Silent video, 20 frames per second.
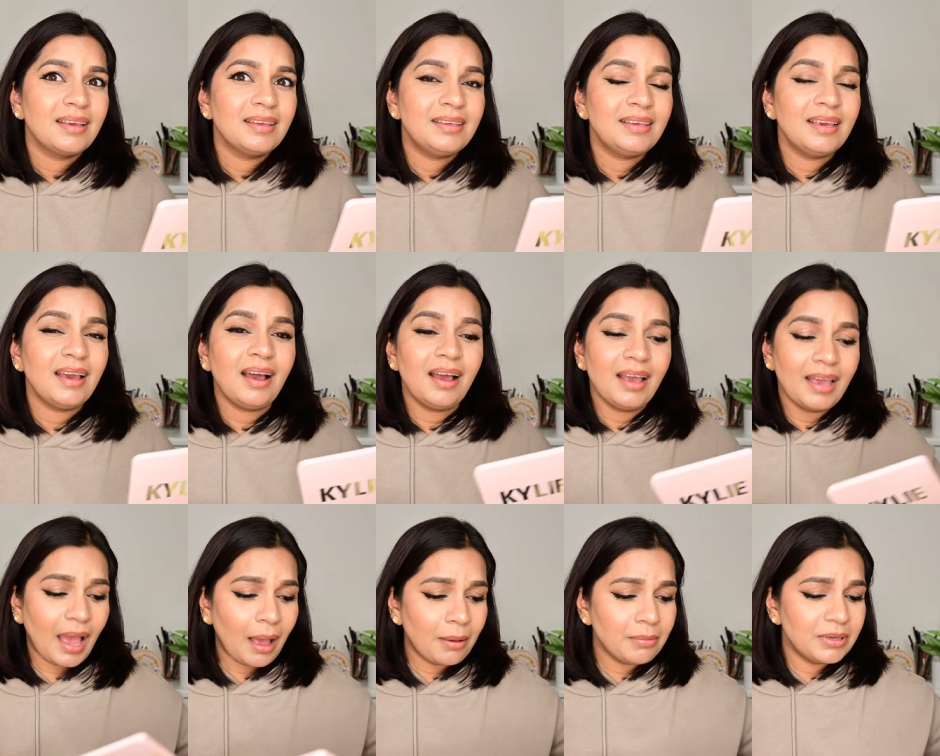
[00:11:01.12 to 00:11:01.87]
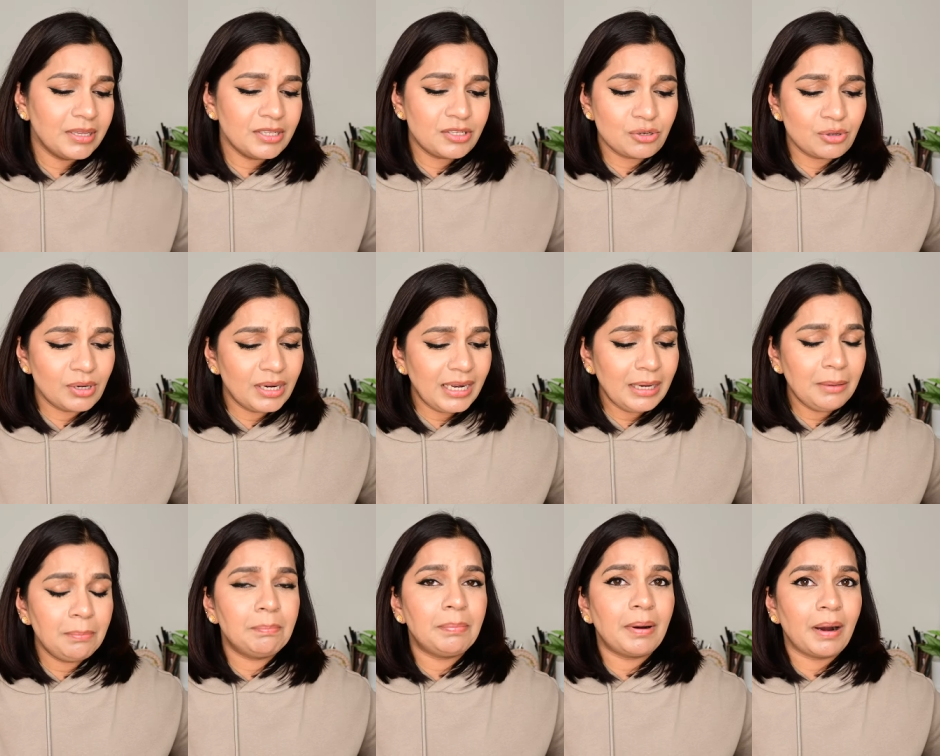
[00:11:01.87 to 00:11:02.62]
Yeah, I, it's
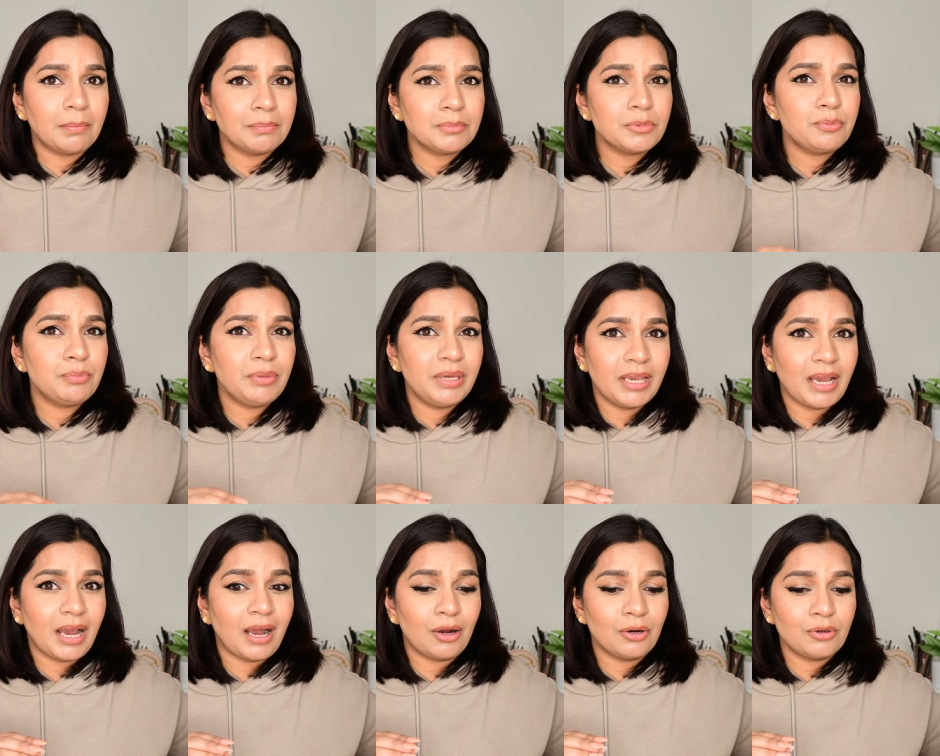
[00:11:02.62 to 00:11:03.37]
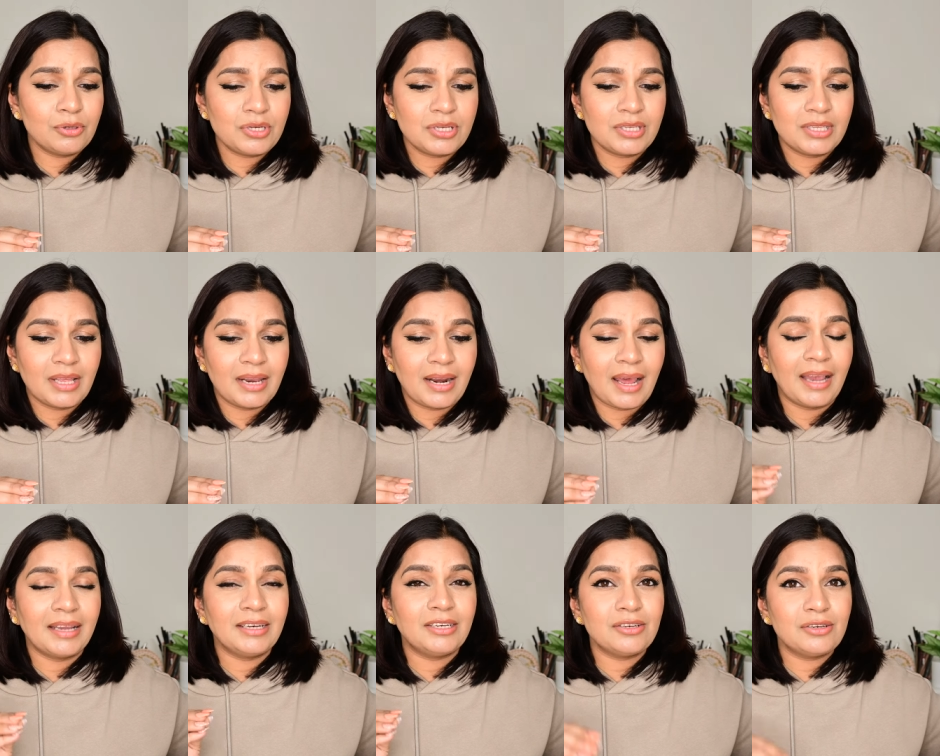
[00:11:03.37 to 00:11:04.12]
really bummed me out that
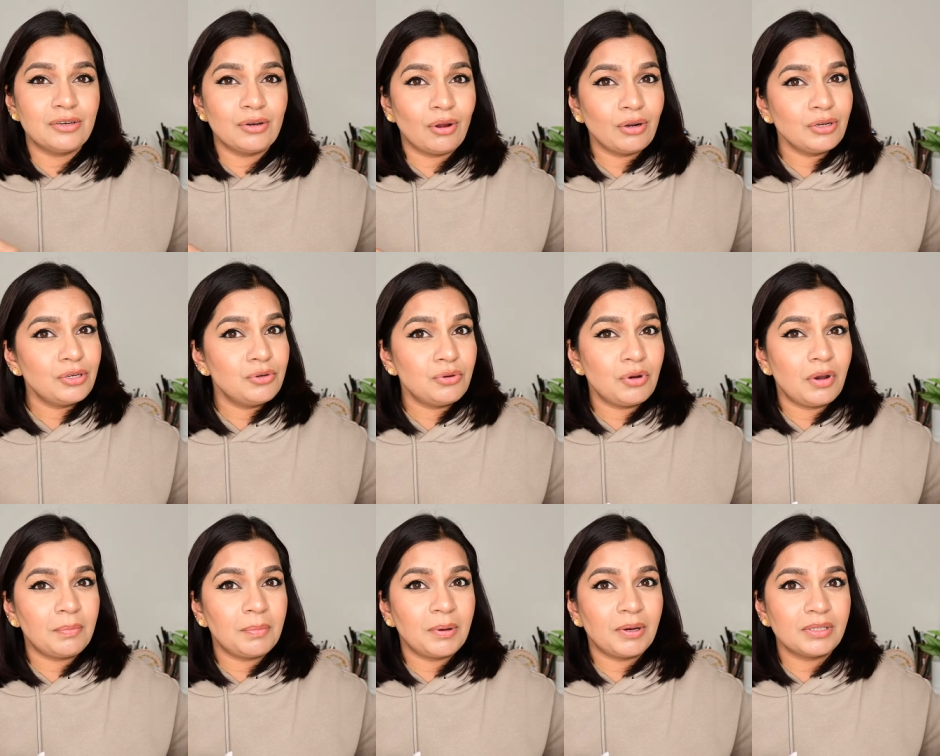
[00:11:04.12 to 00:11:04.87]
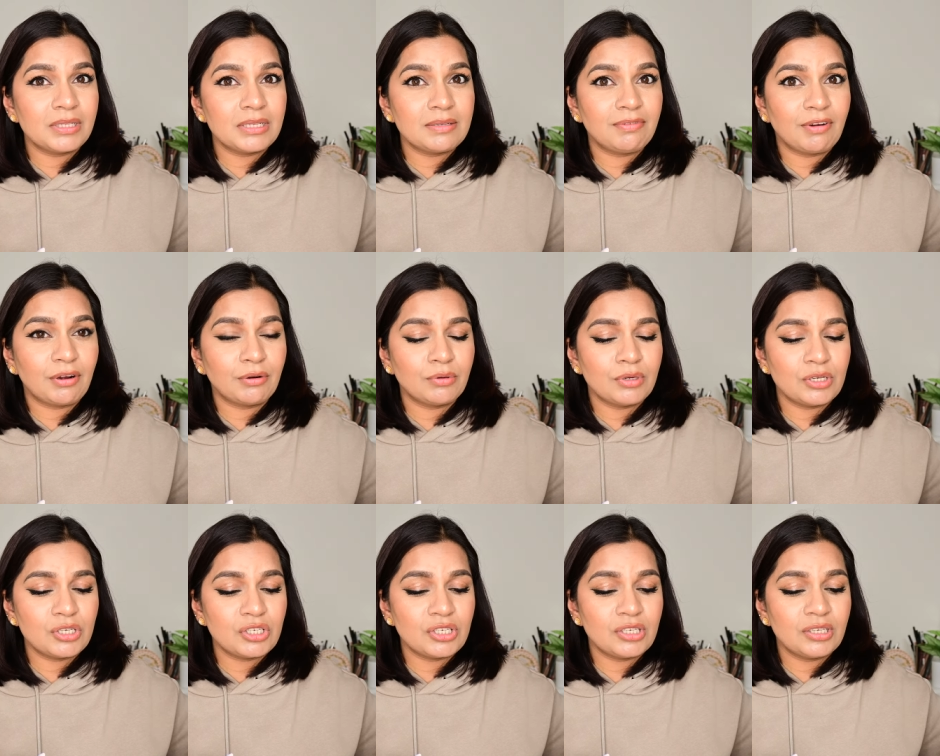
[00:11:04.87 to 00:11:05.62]
I did not know about this
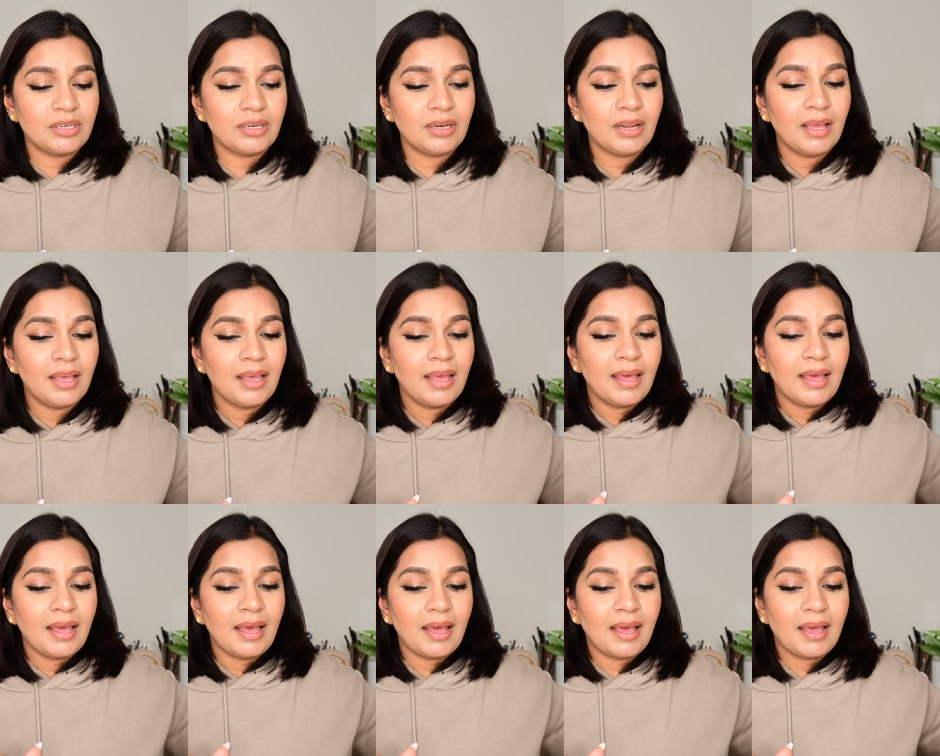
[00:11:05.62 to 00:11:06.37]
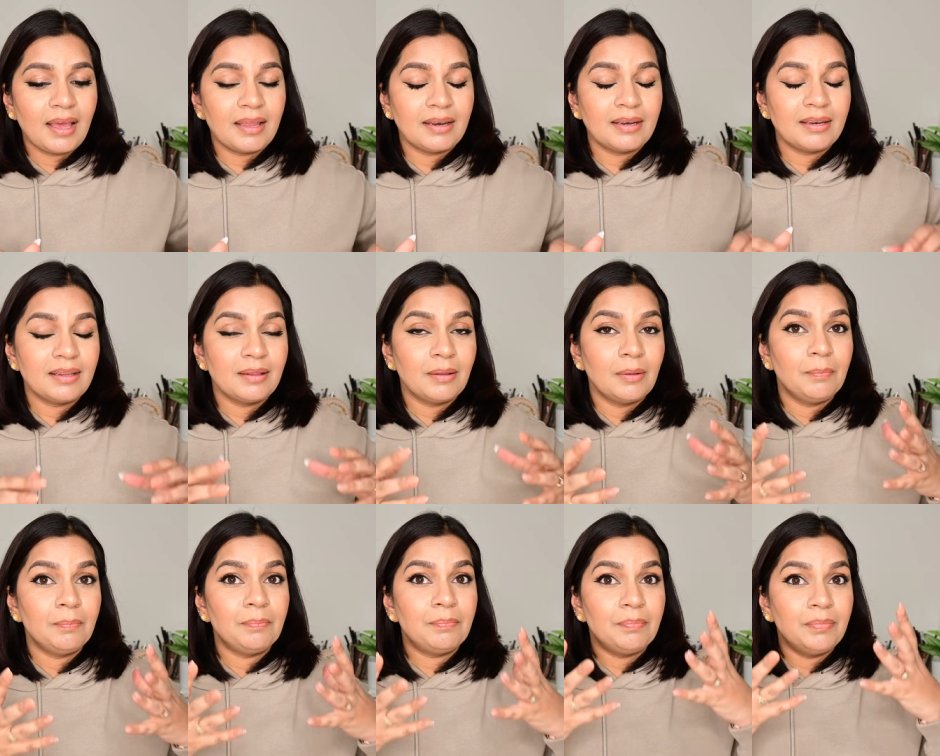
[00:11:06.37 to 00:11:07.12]
foundation, and
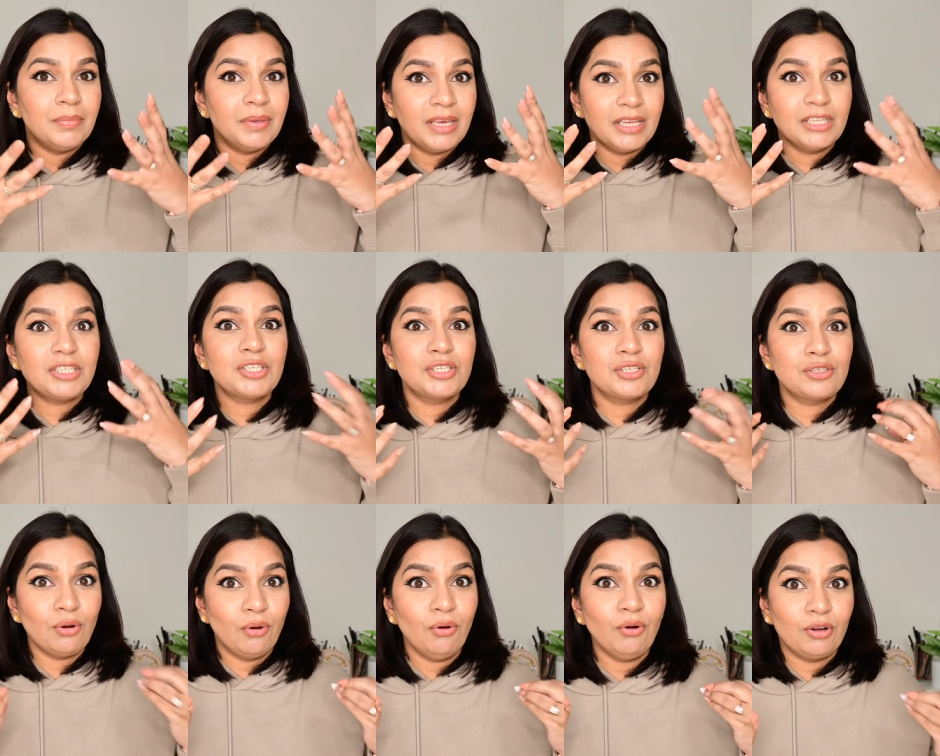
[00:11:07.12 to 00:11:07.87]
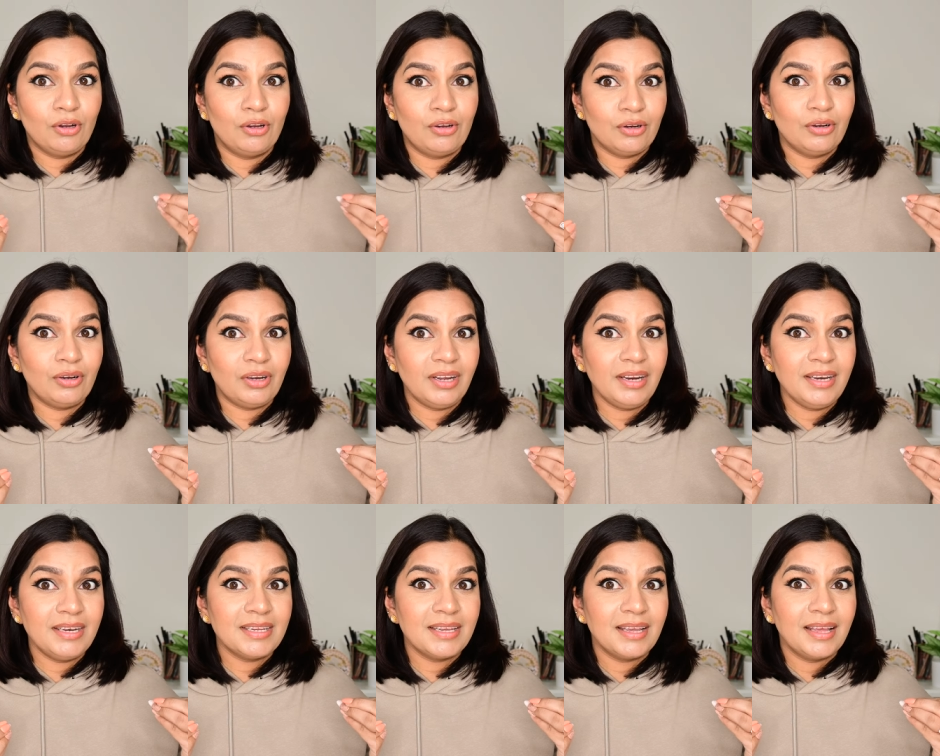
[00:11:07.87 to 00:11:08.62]
it's so
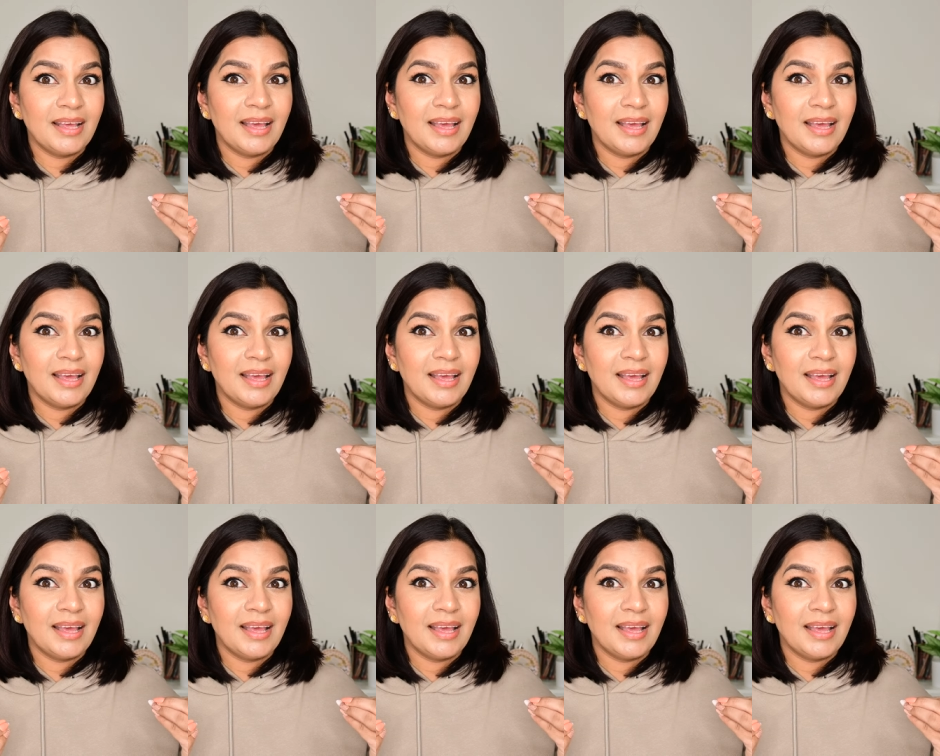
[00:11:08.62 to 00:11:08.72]
good.